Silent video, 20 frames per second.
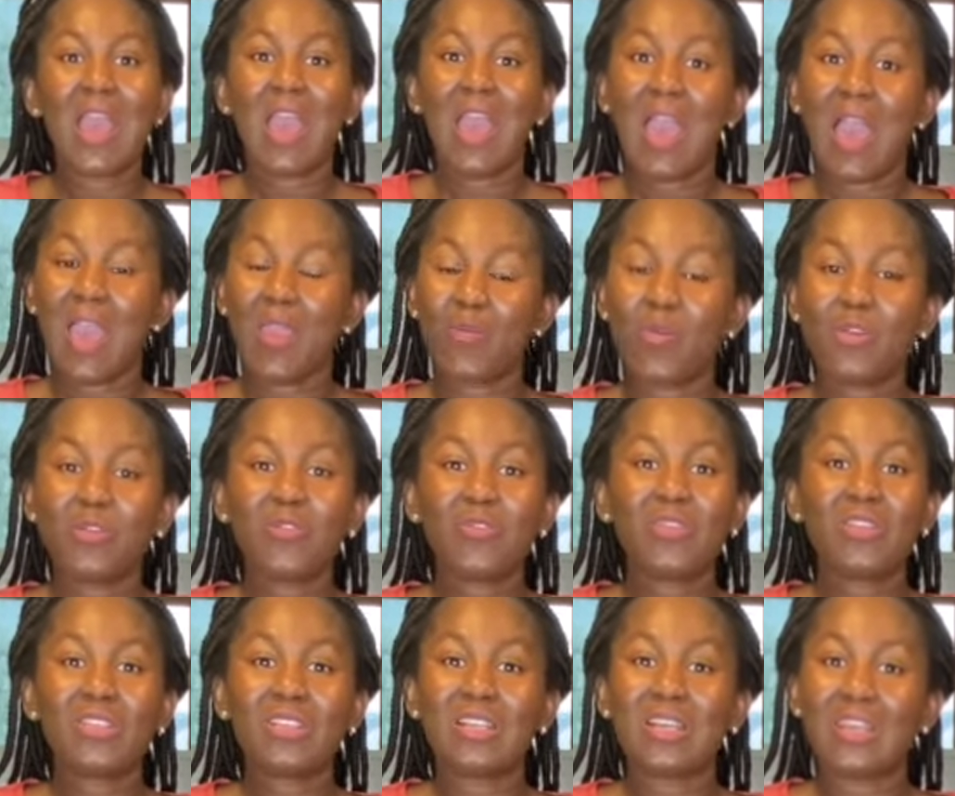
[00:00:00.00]
I want you
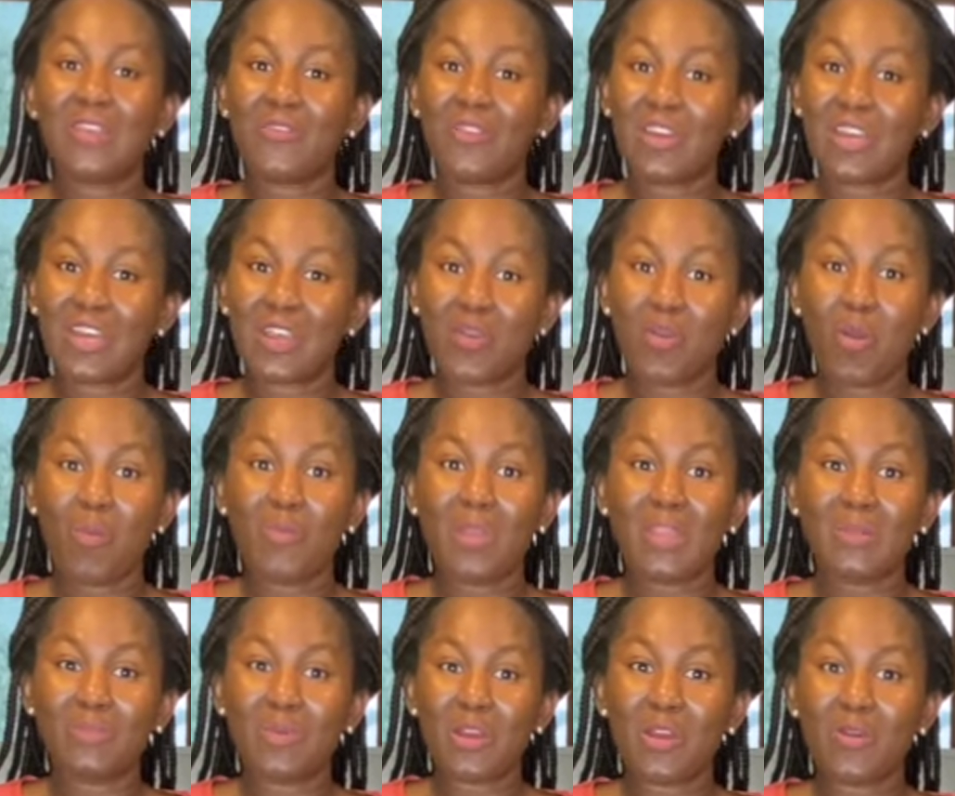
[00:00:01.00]
to leave it in a
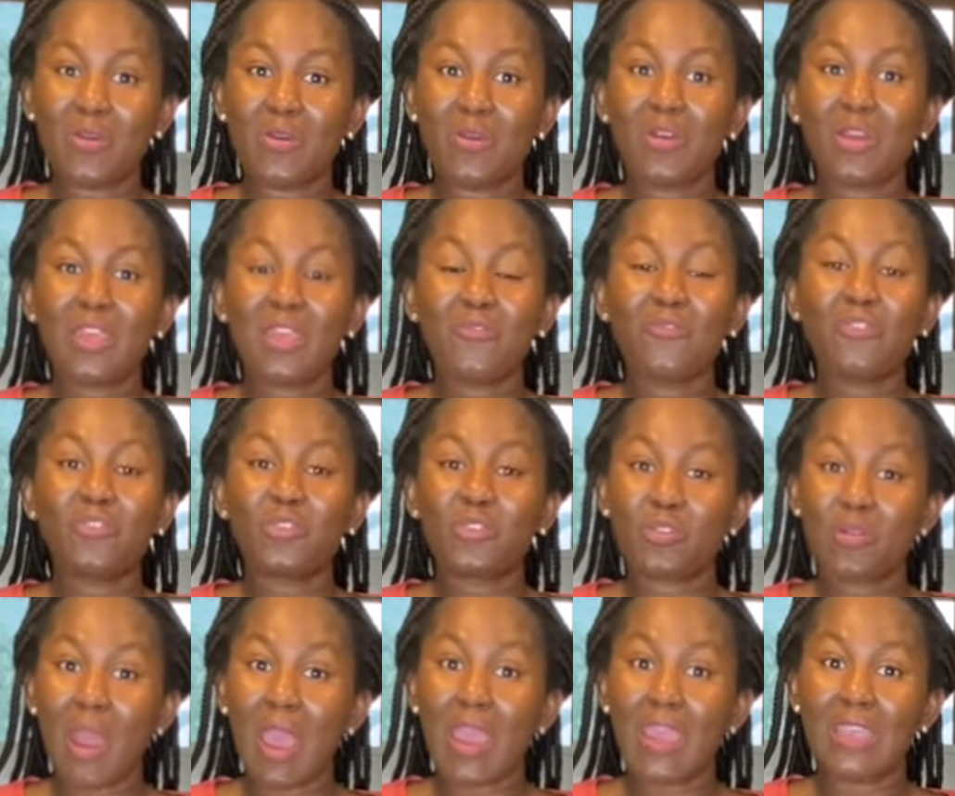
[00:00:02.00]
comment below if you
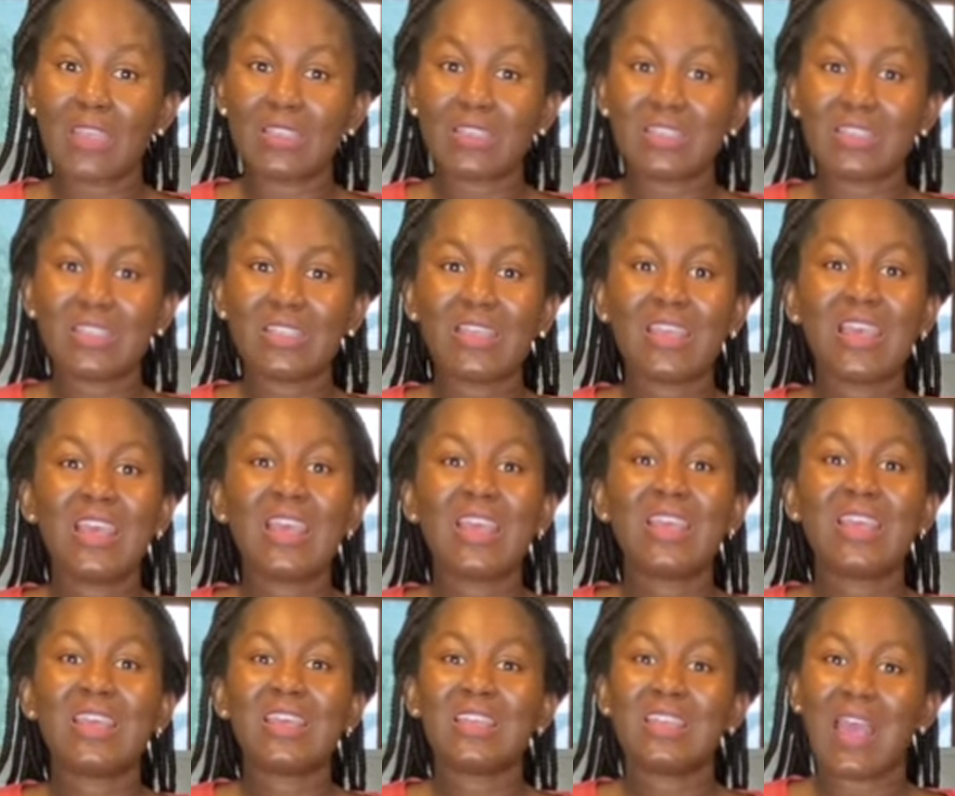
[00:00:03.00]
try it.
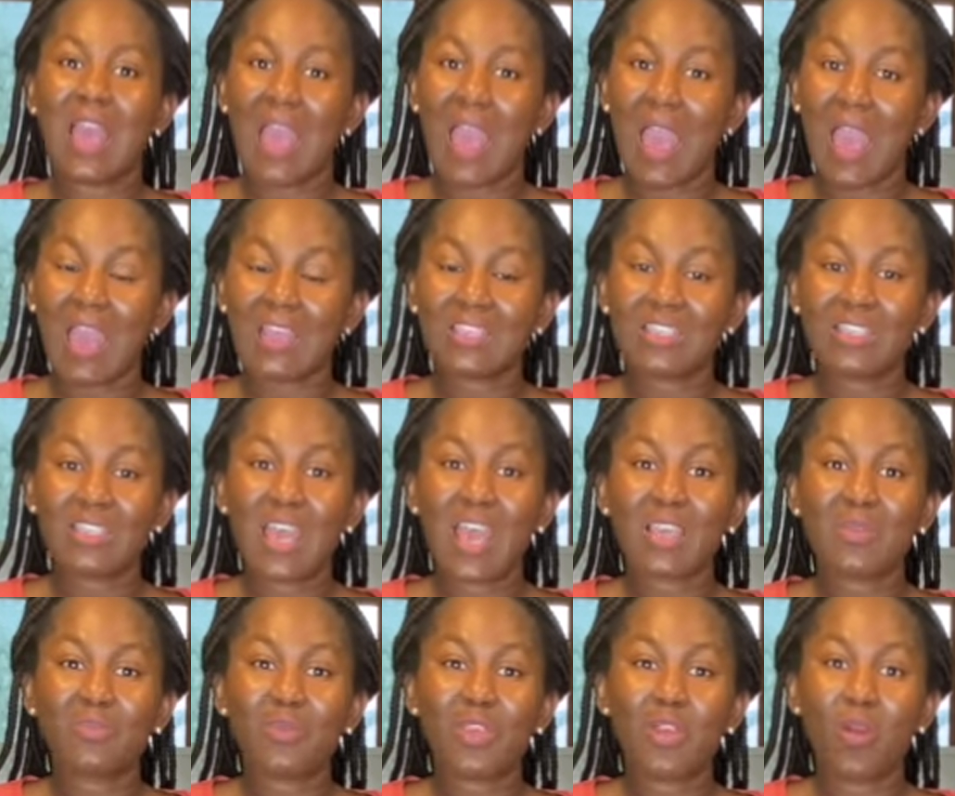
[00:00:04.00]

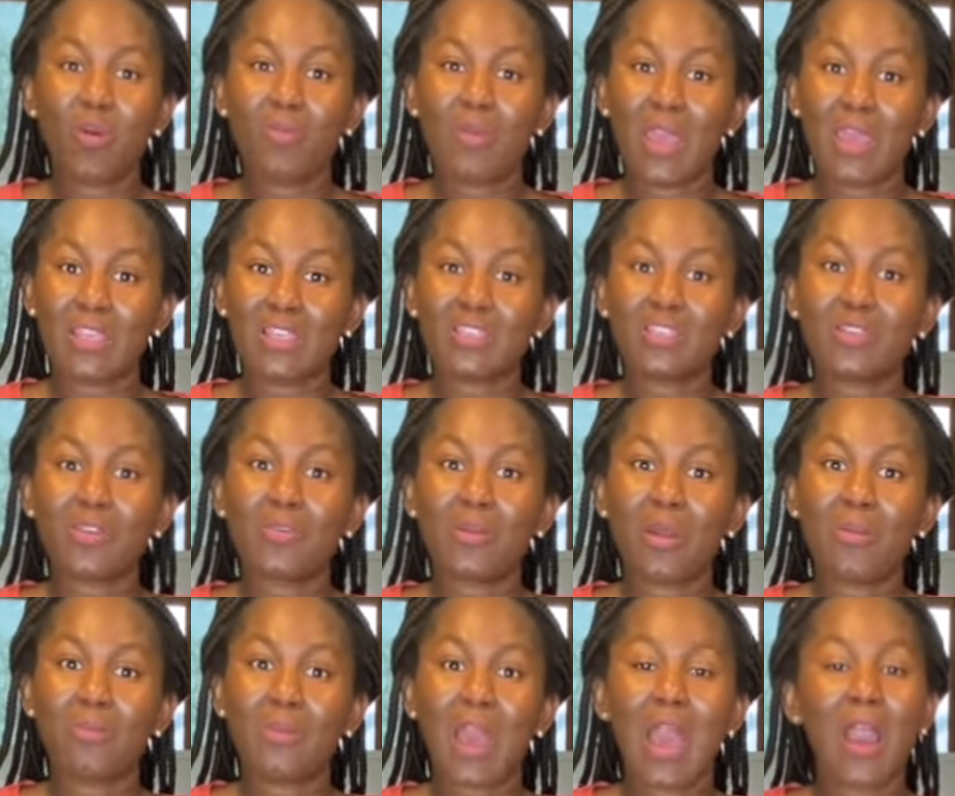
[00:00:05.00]
Hashtag me on my
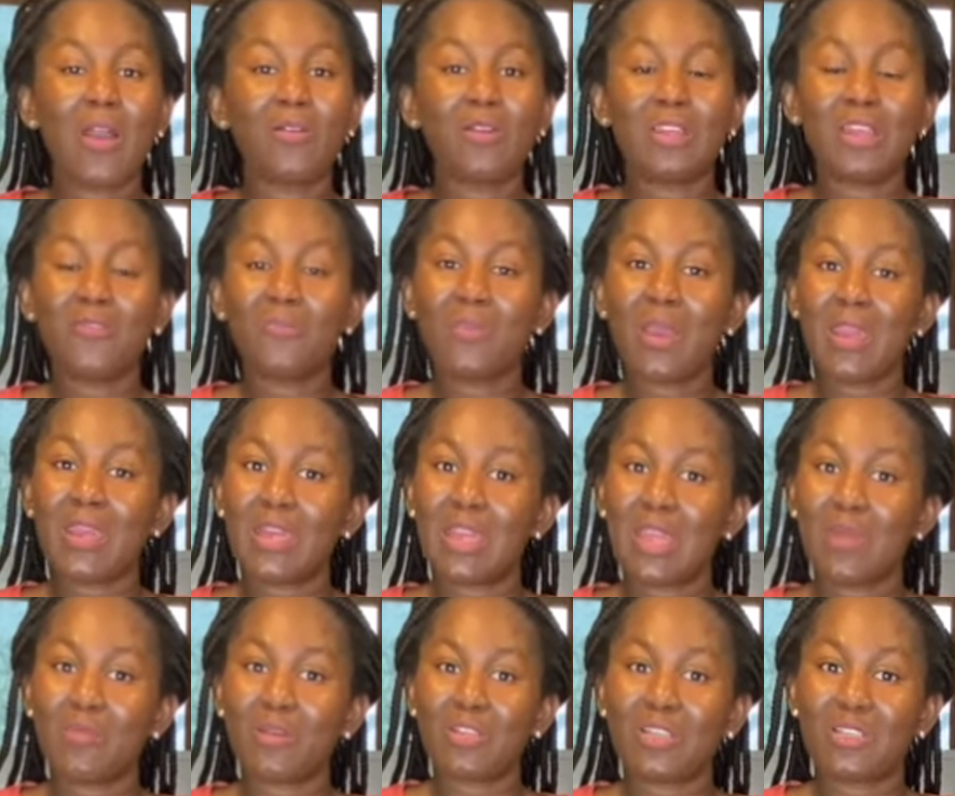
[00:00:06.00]
Instagram. I'll leave my
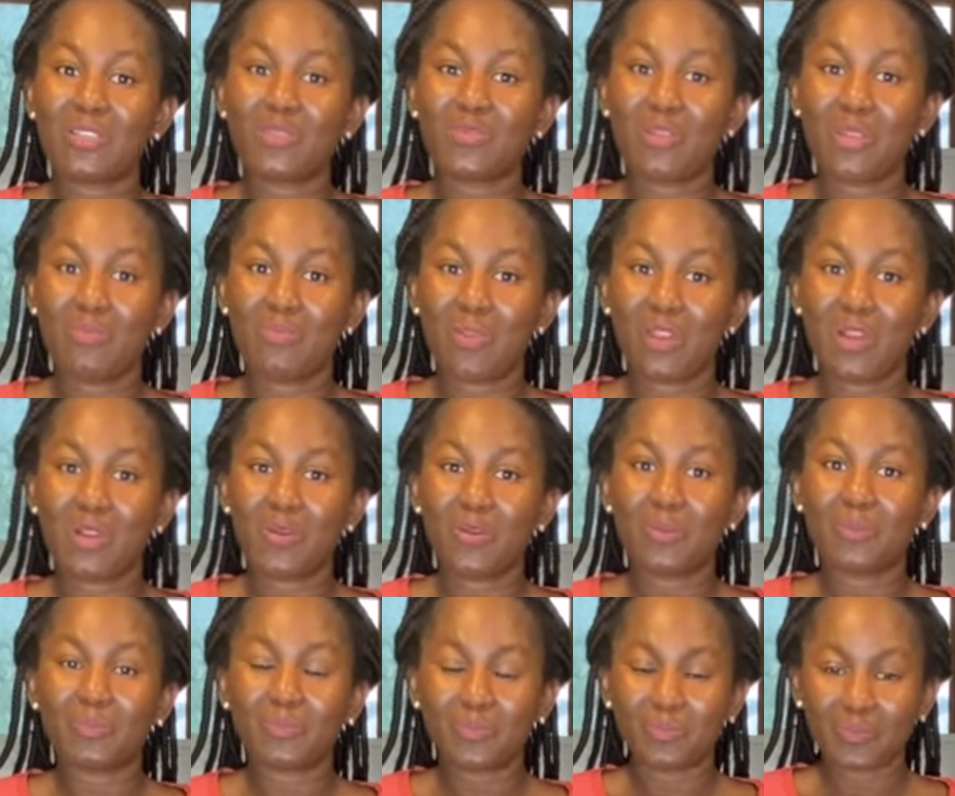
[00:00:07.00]
name on the screen below.
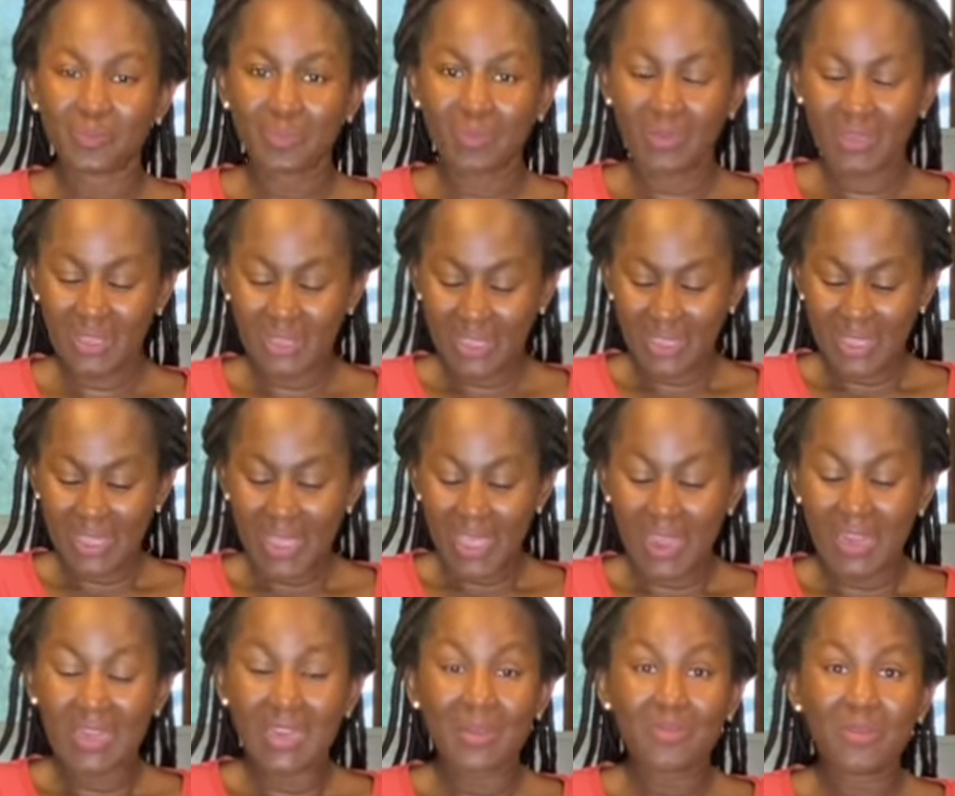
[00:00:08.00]

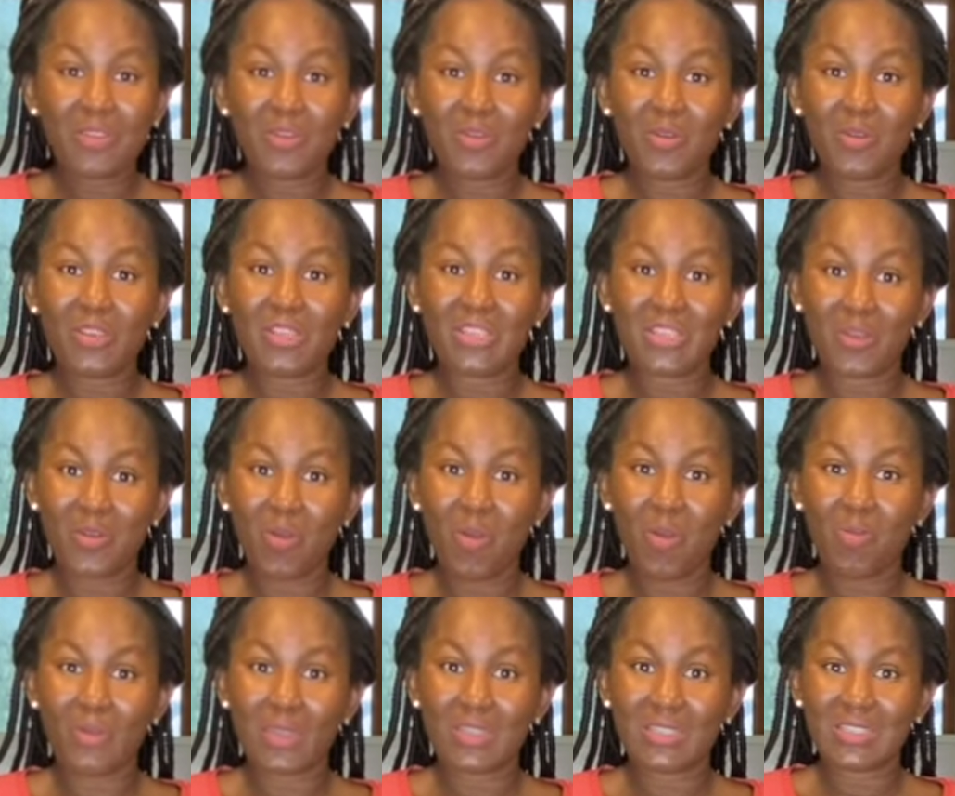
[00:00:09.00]
And let me know in the
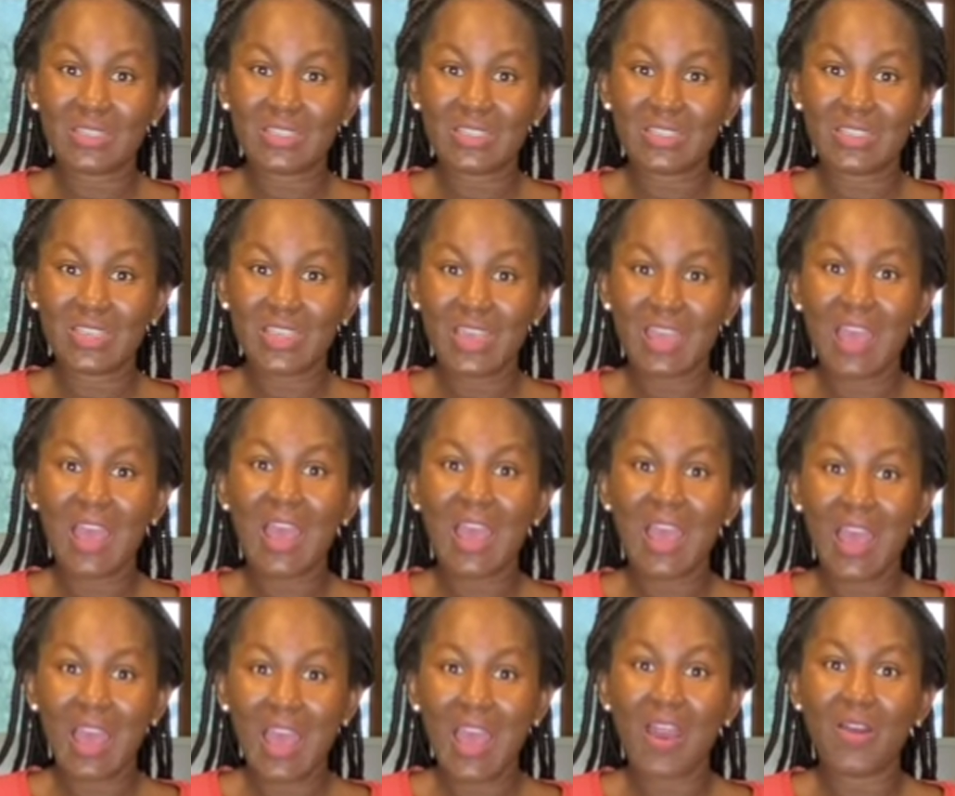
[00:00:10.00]
comment
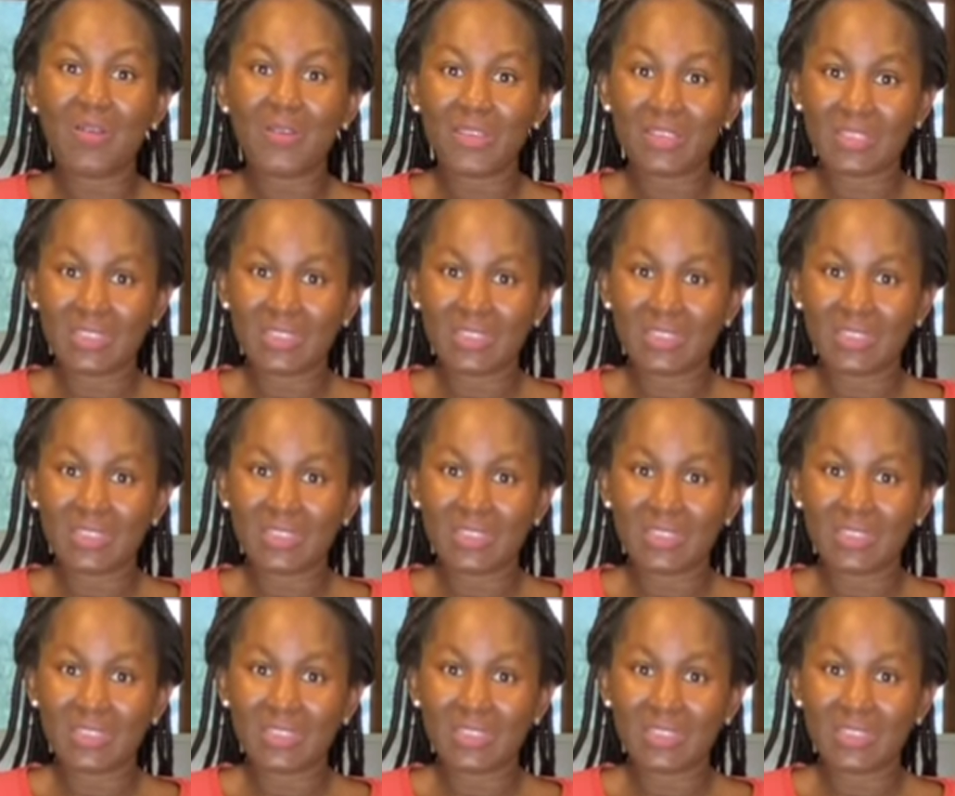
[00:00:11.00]
how it